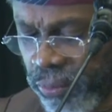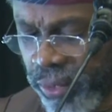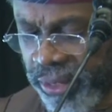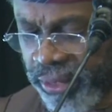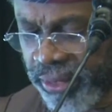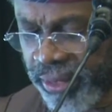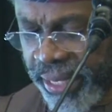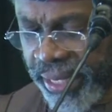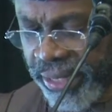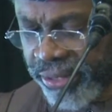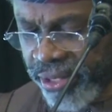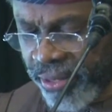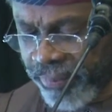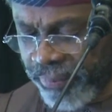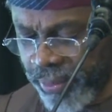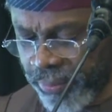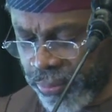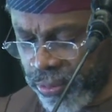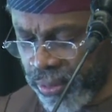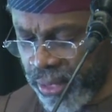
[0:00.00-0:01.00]
which the Nigerian
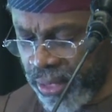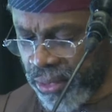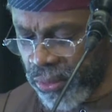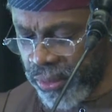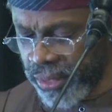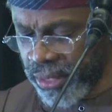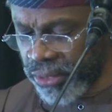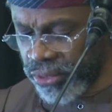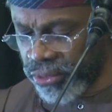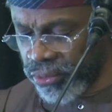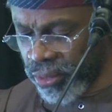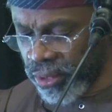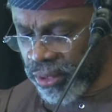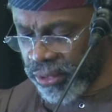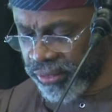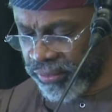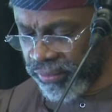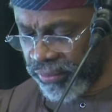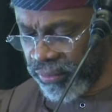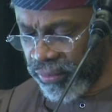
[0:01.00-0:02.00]
people are looking to
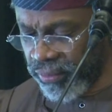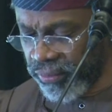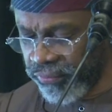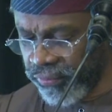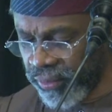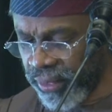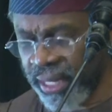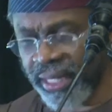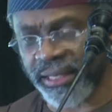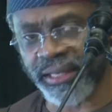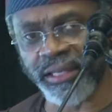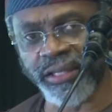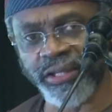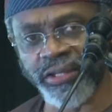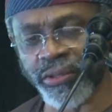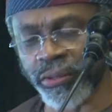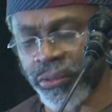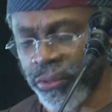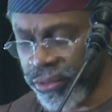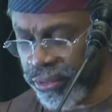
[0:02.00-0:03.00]
us for lasting
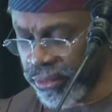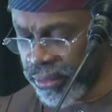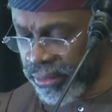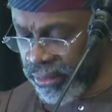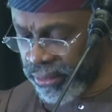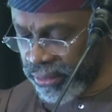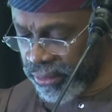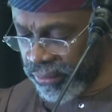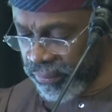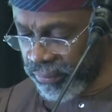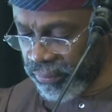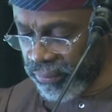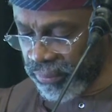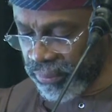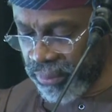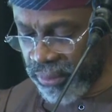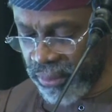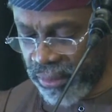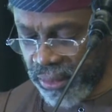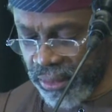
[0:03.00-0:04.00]
solutions.
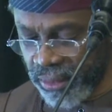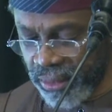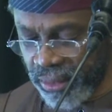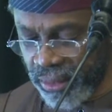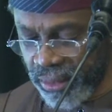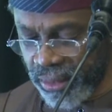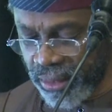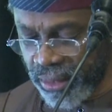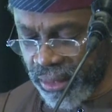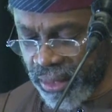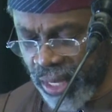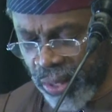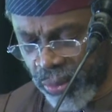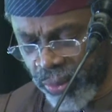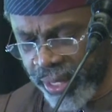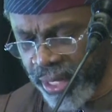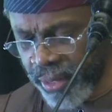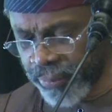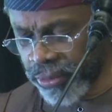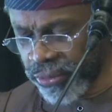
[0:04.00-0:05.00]
Are
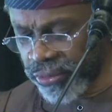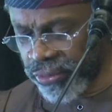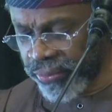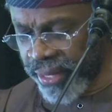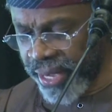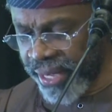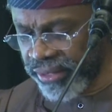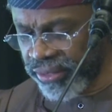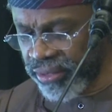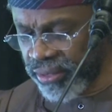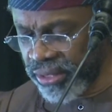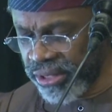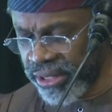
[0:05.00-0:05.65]
we able to rise to the